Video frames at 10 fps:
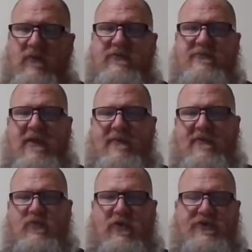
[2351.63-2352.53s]
which maybe
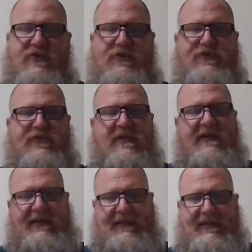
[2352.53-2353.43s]
is what you used to
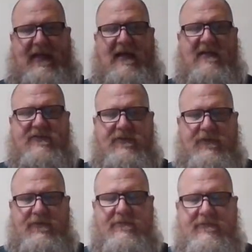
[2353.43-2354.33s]
get in high
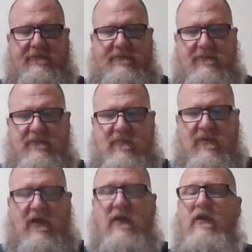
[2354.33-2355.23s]
school,
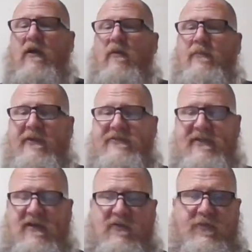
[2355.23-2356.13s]
but it's
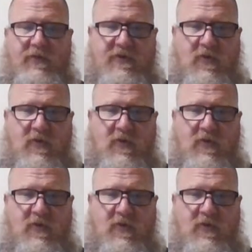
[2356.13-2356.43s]
an F for the